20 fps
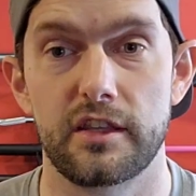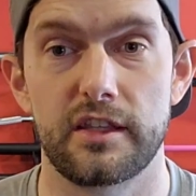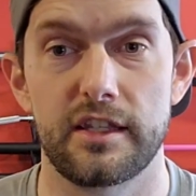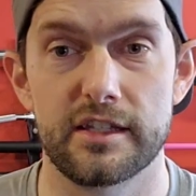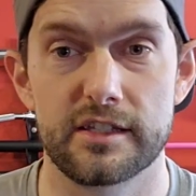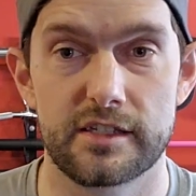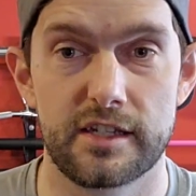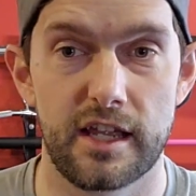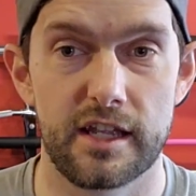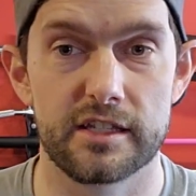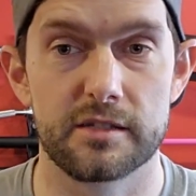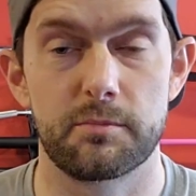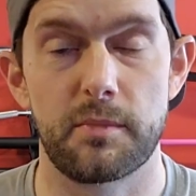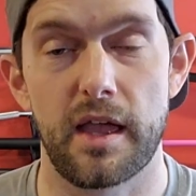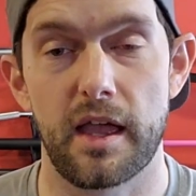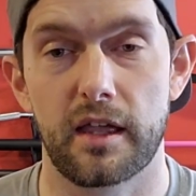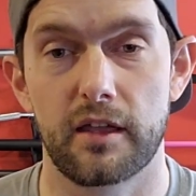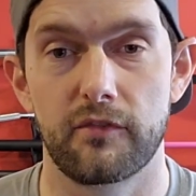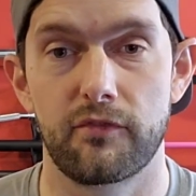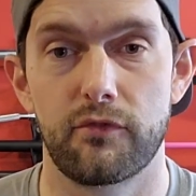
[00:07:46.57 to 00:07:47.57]
these days
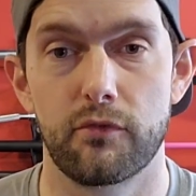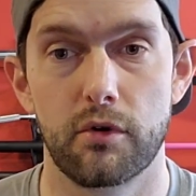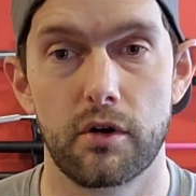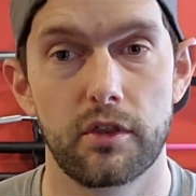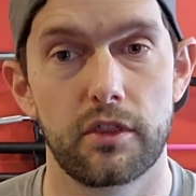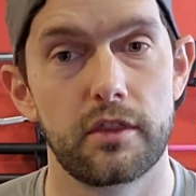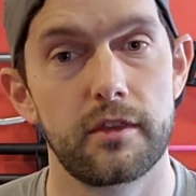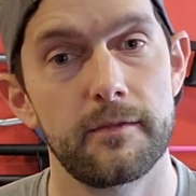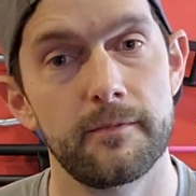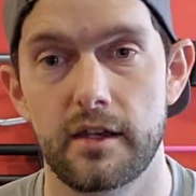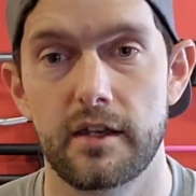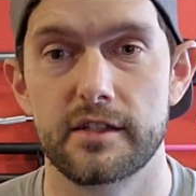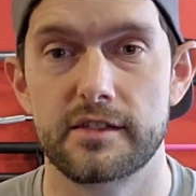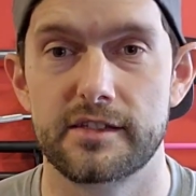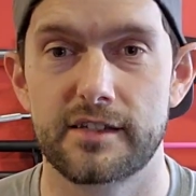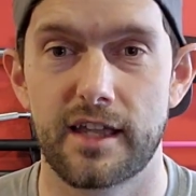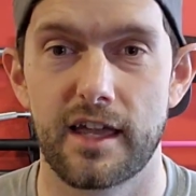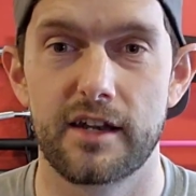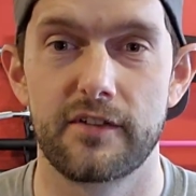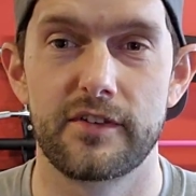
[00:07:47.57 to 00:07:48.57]
back and forth, it's
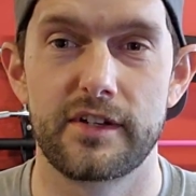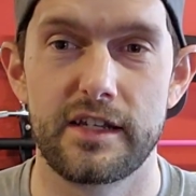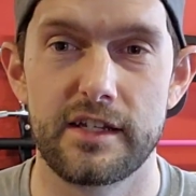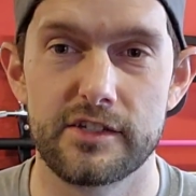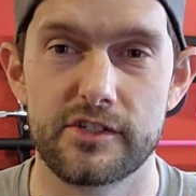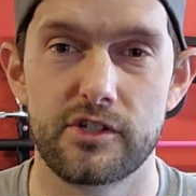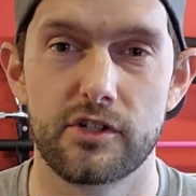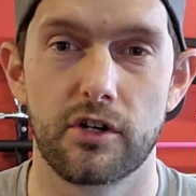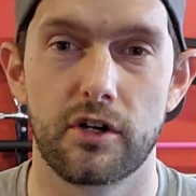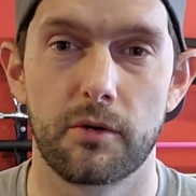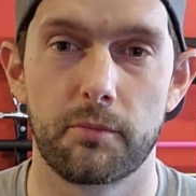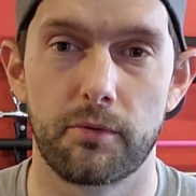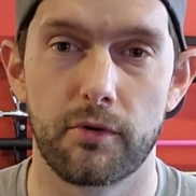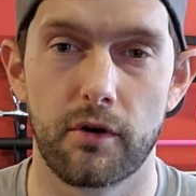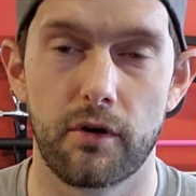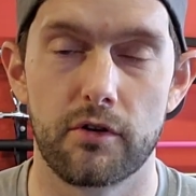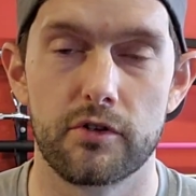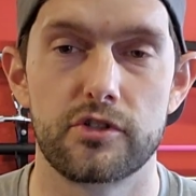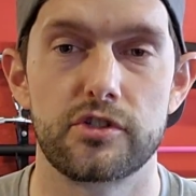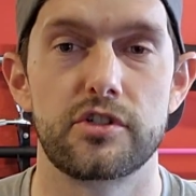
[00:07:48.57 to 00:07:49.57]
kind of an easier
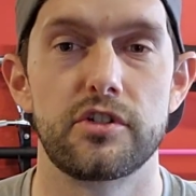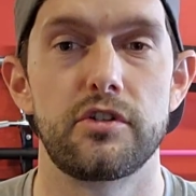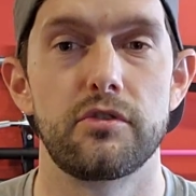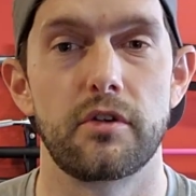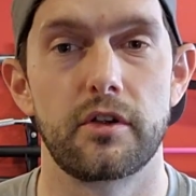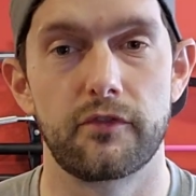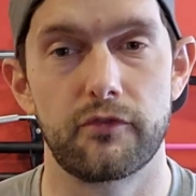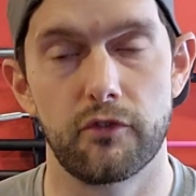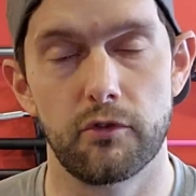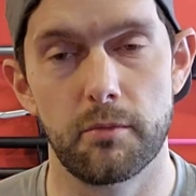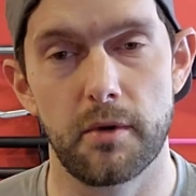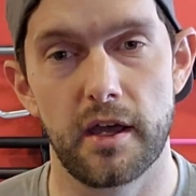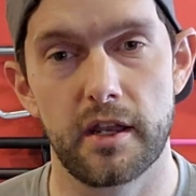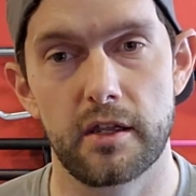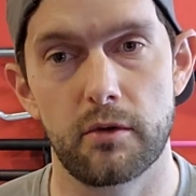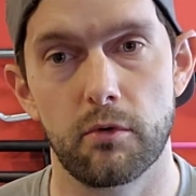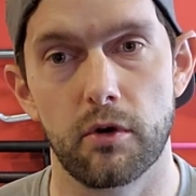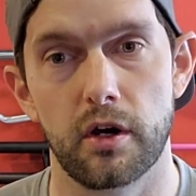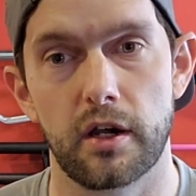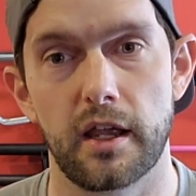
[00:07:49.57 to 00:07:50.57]
approach to doing full body
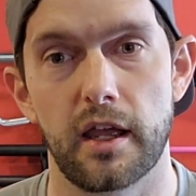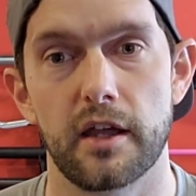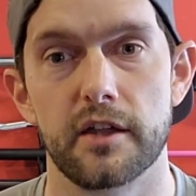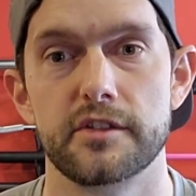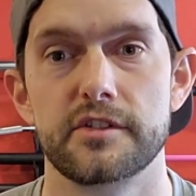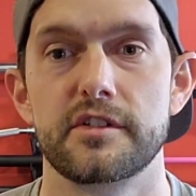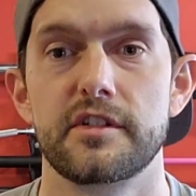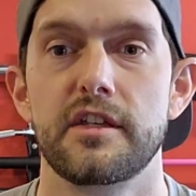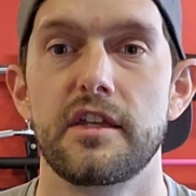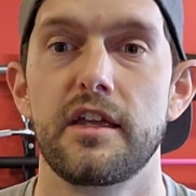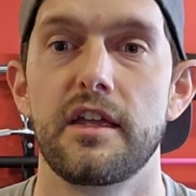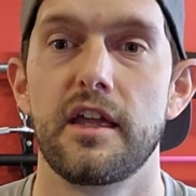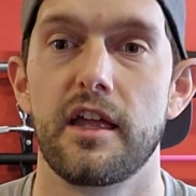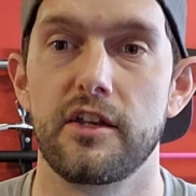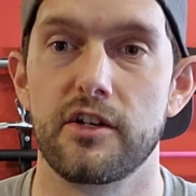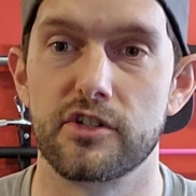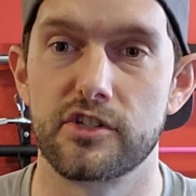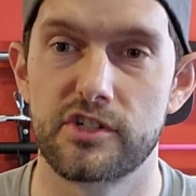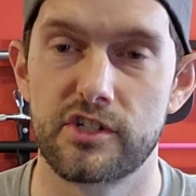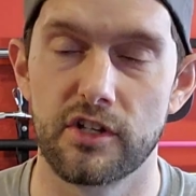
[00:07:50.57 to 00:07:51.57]
workouts, and
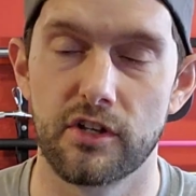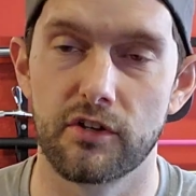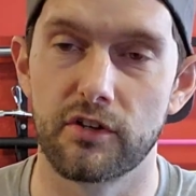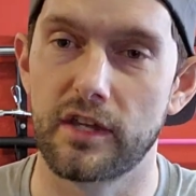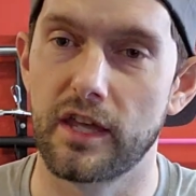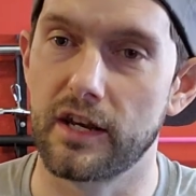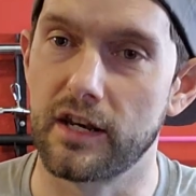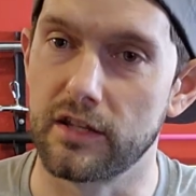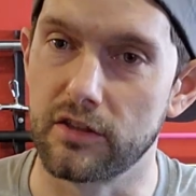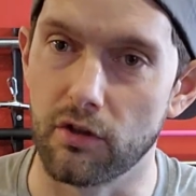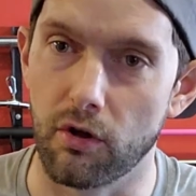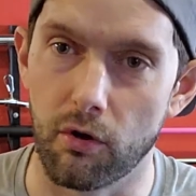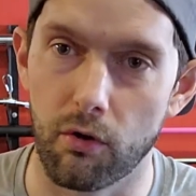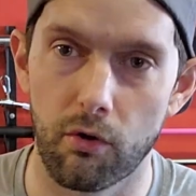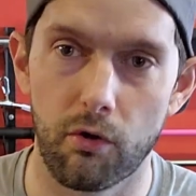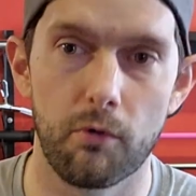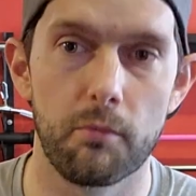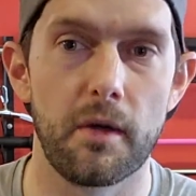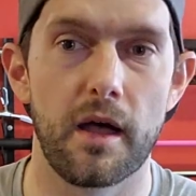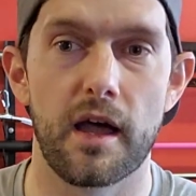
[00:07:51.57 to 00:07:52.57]
you're still getting the
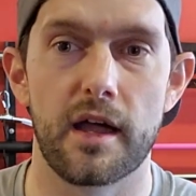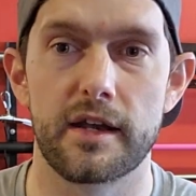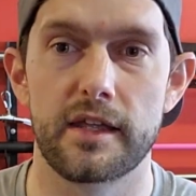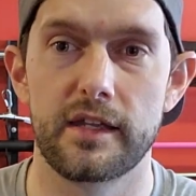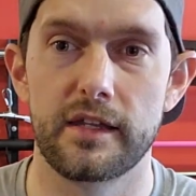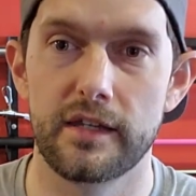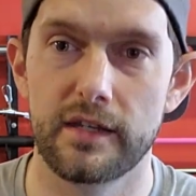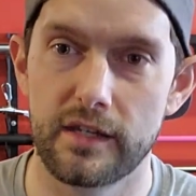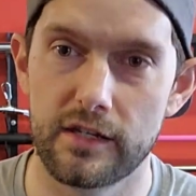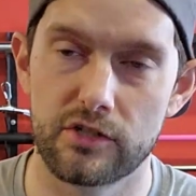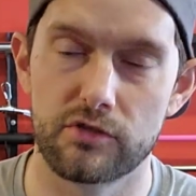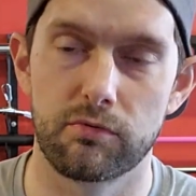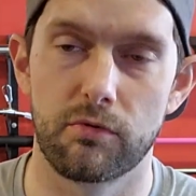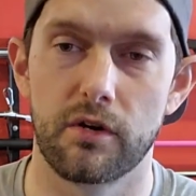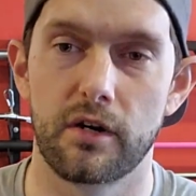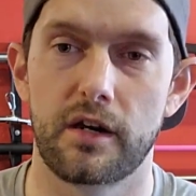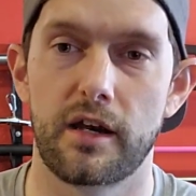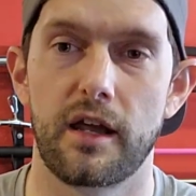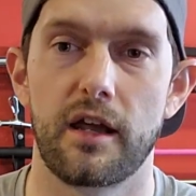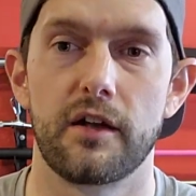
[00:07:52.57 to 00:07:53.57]
whole body each
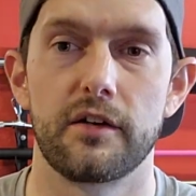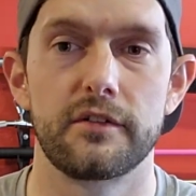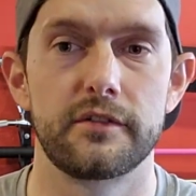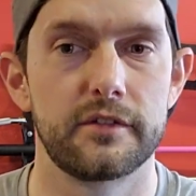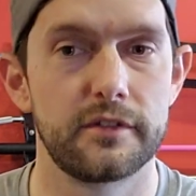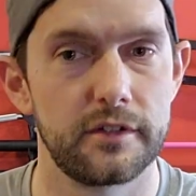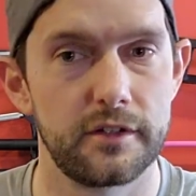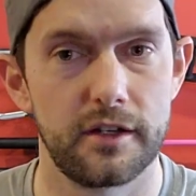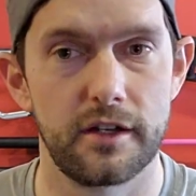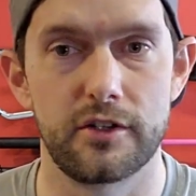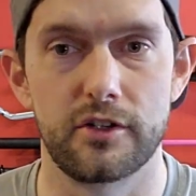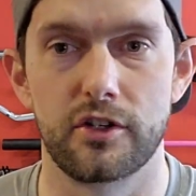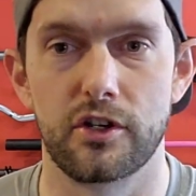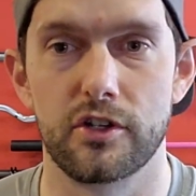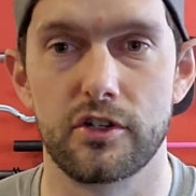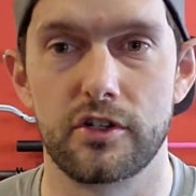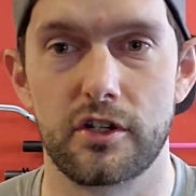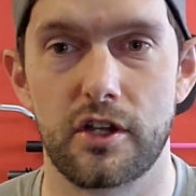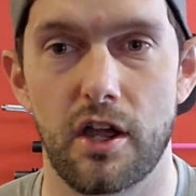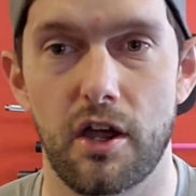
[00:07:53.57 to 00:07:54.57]
workout, and you're
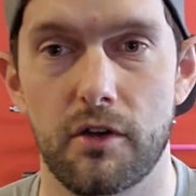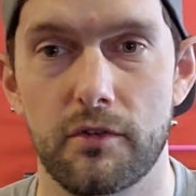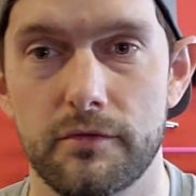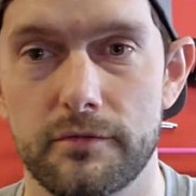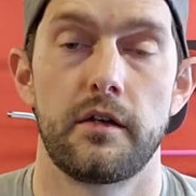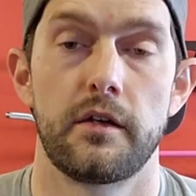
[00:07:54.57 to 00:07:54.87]
good to go.